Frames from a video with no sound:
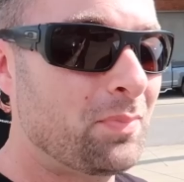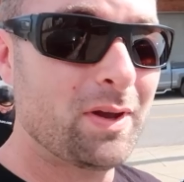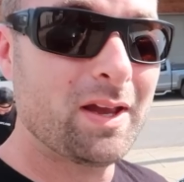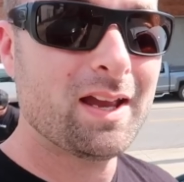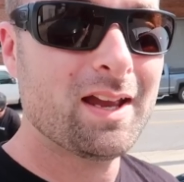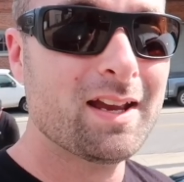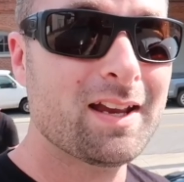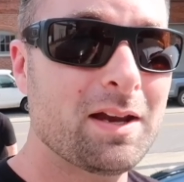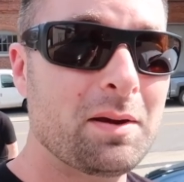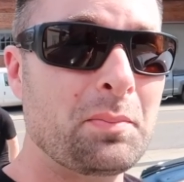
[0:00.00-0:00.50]

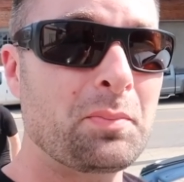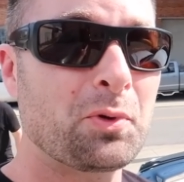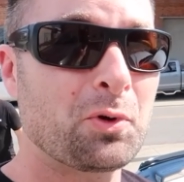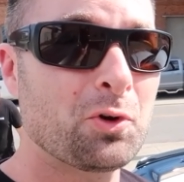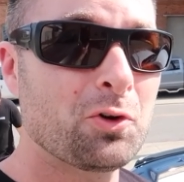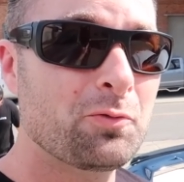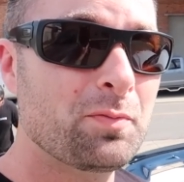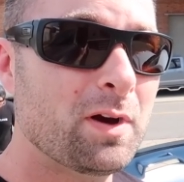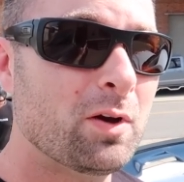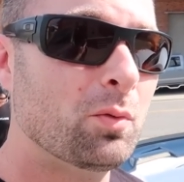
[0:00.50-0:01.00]
Big
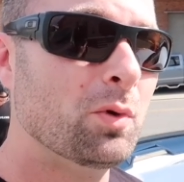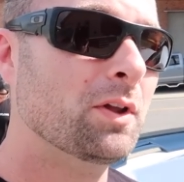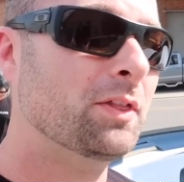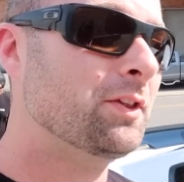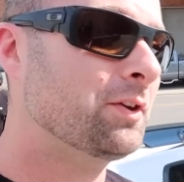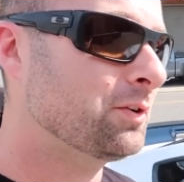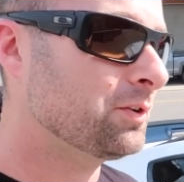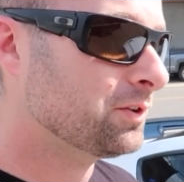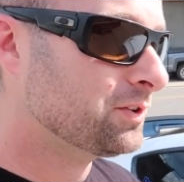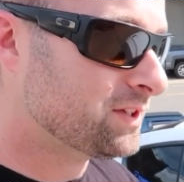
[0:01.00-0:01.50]
improvement with
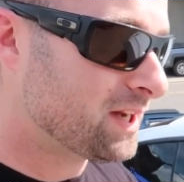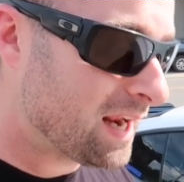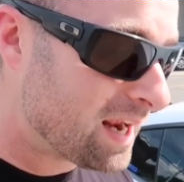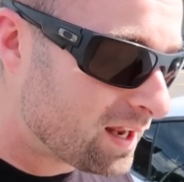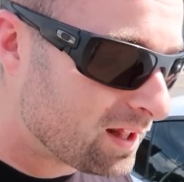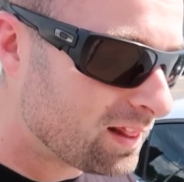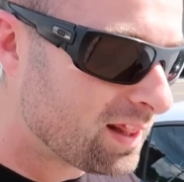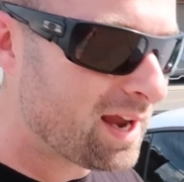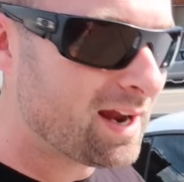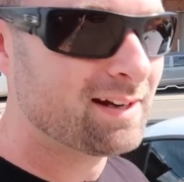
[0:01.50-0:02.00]
the
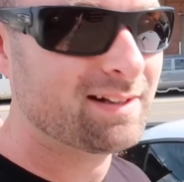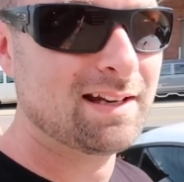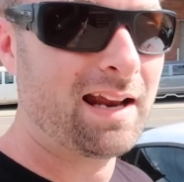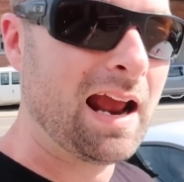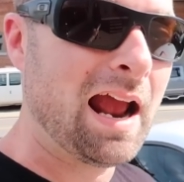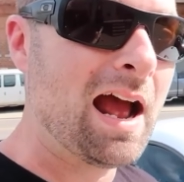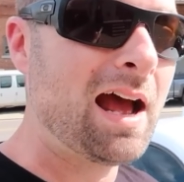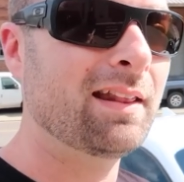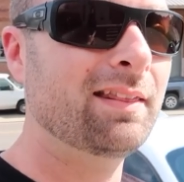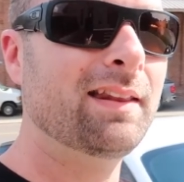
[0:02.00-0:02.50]
tail lights
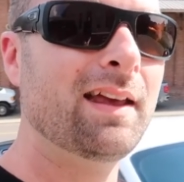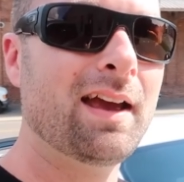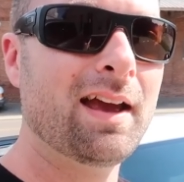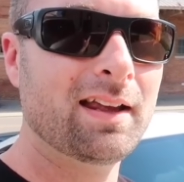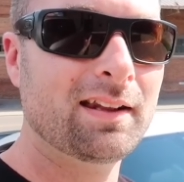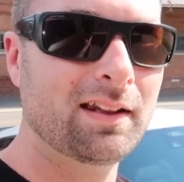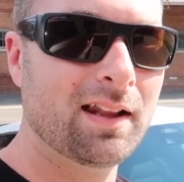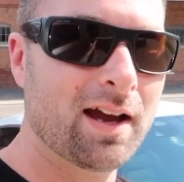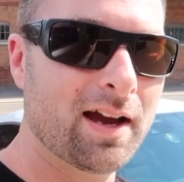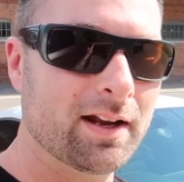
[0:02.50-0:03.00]
and the
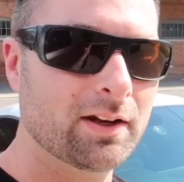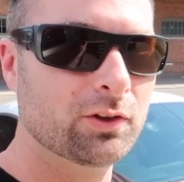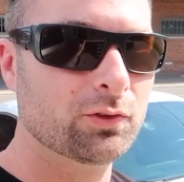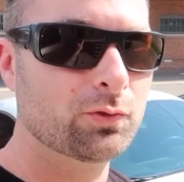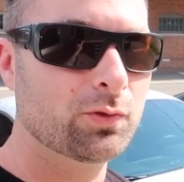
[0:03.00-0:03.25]
headlights